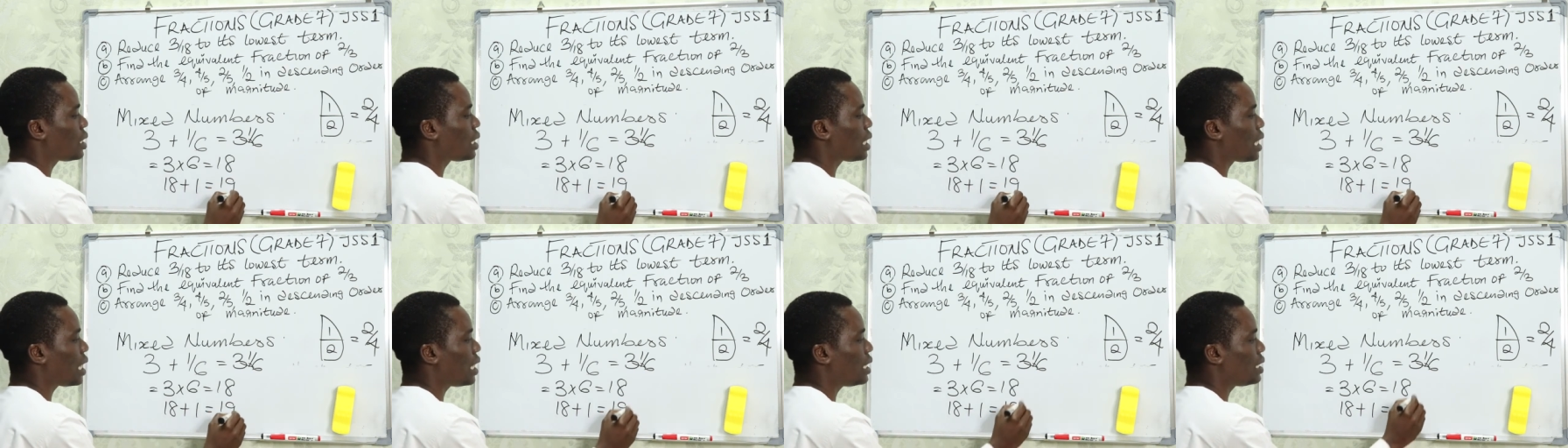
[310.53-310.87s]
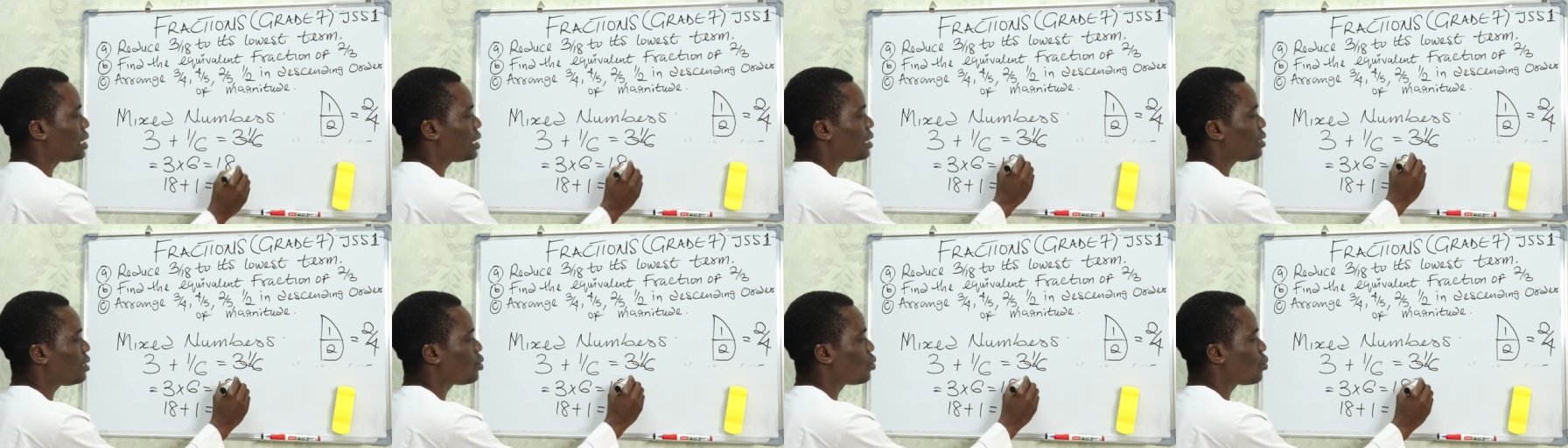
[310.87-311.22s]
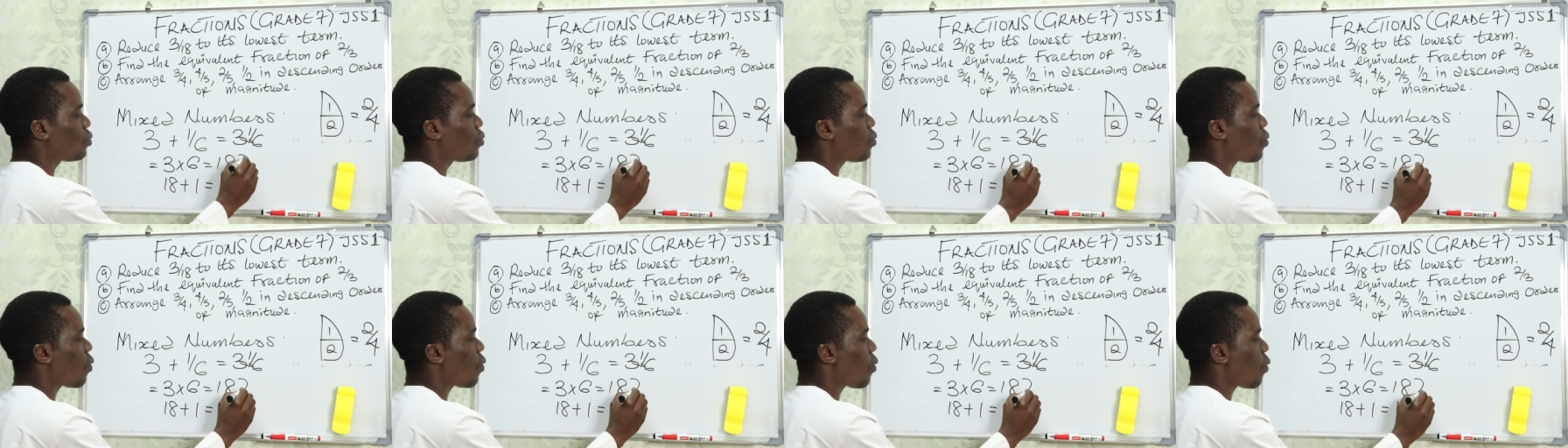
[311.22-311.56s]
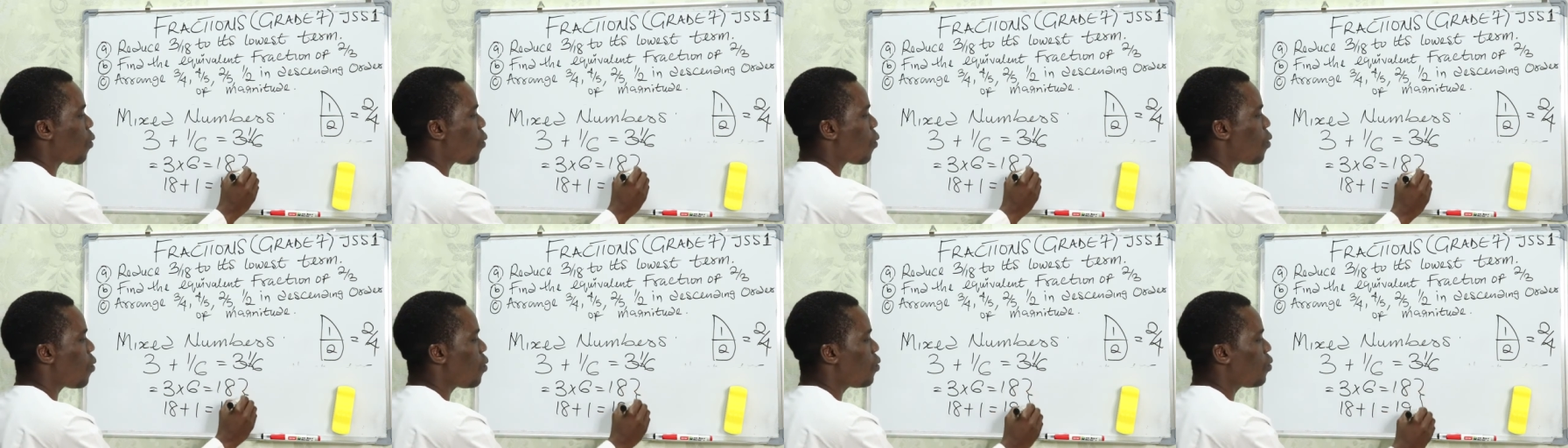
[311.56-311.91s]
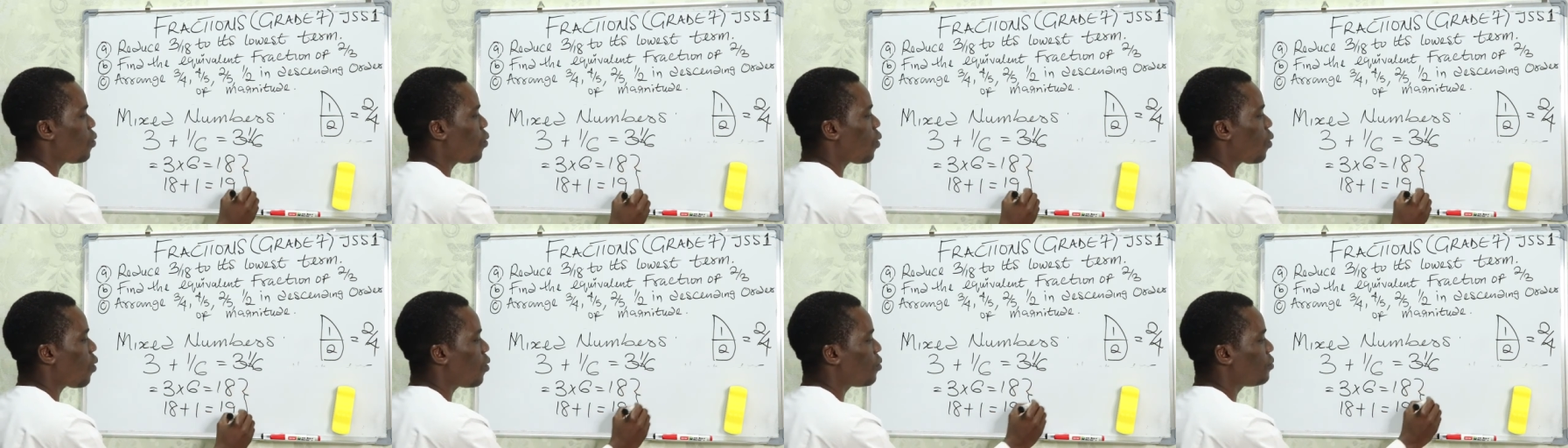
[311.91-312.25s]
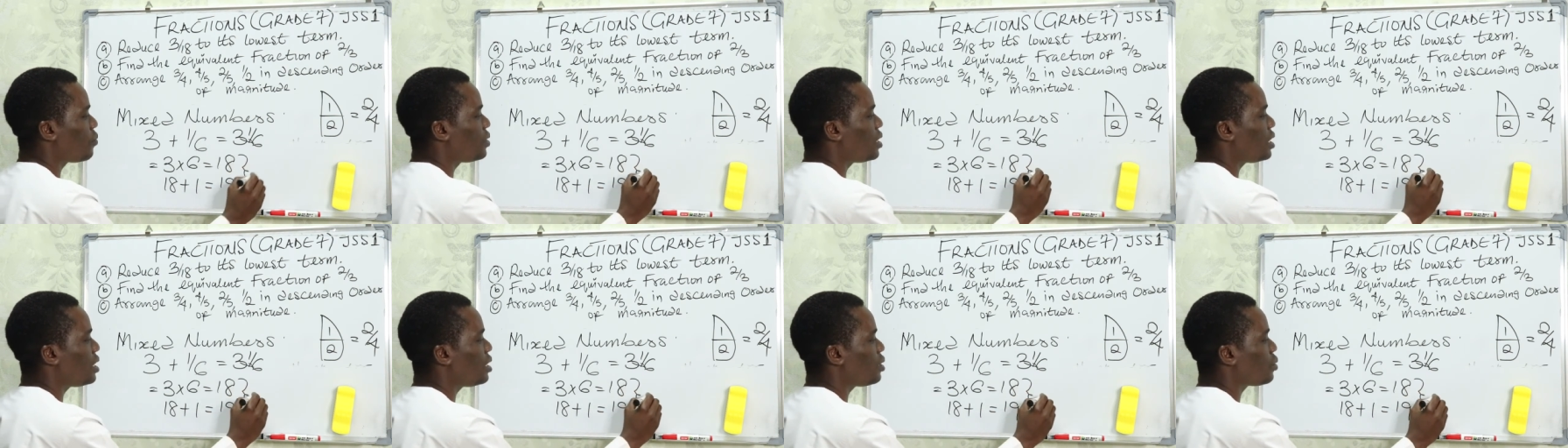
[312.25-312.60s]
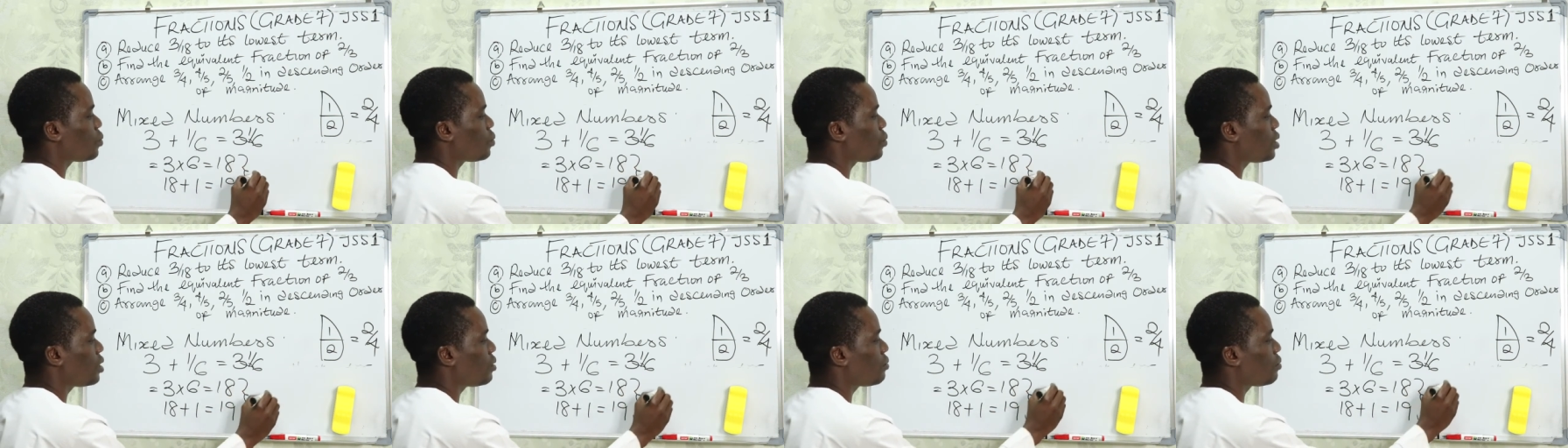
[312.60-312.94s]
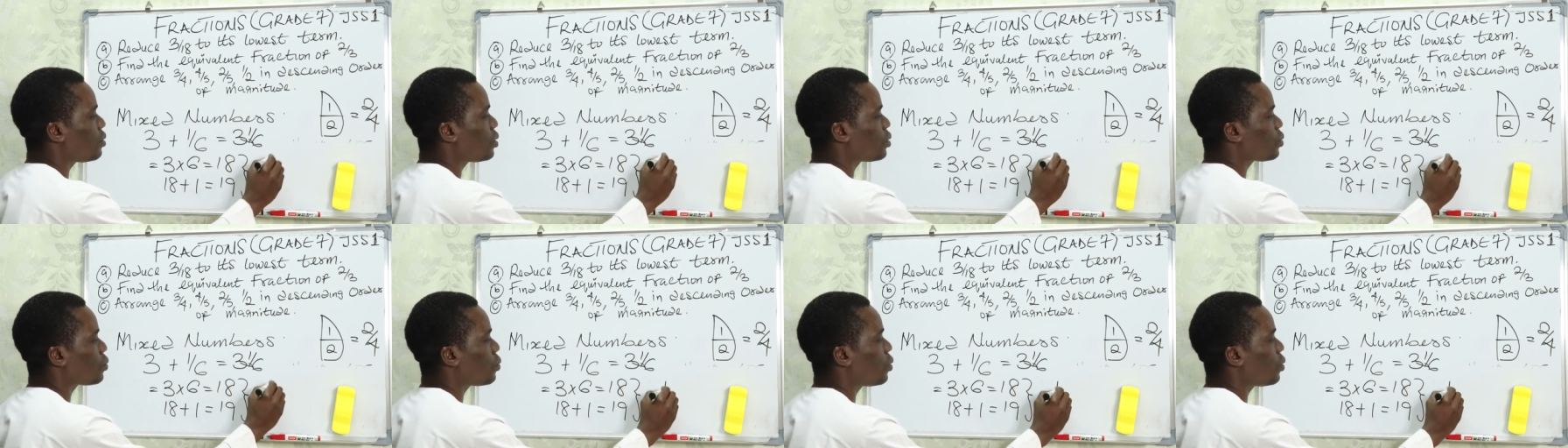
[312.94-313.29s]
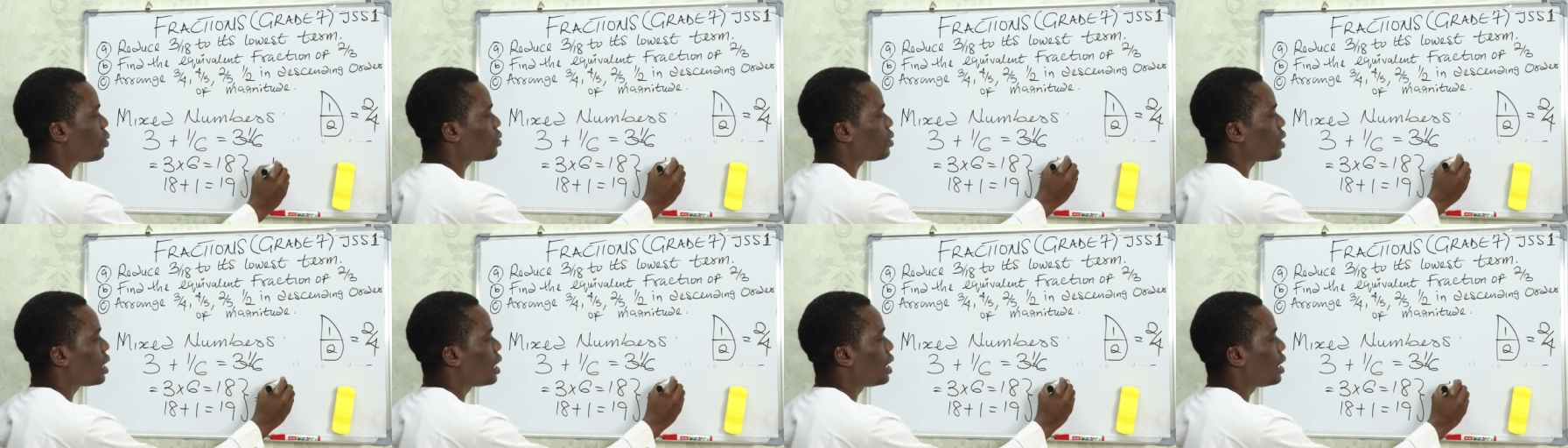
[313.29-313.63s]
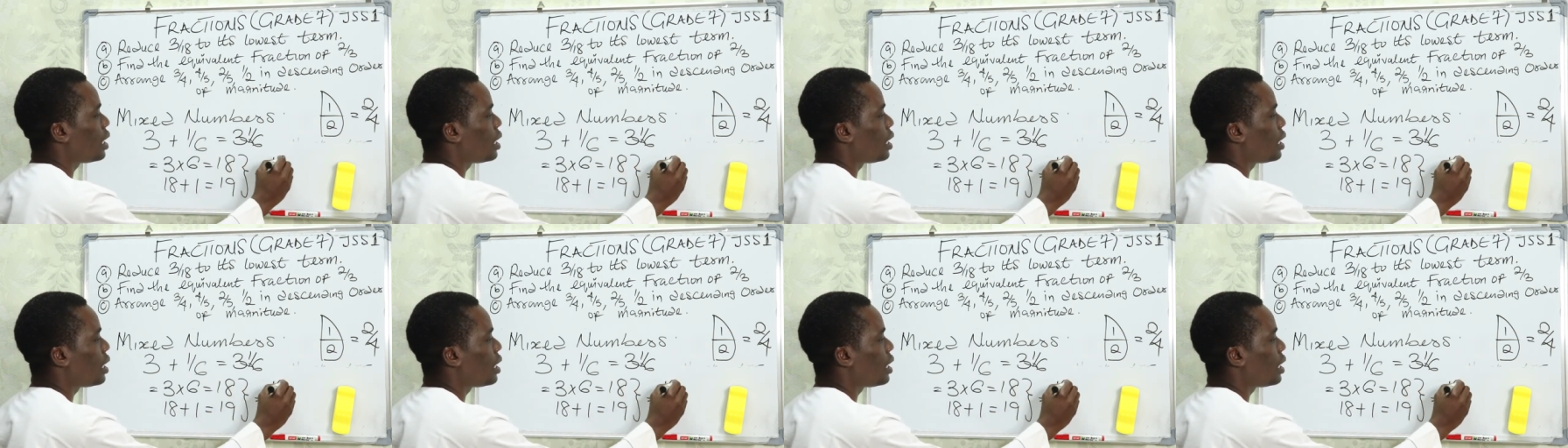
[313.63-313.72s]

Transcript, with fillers: 19. So all of these will give us what?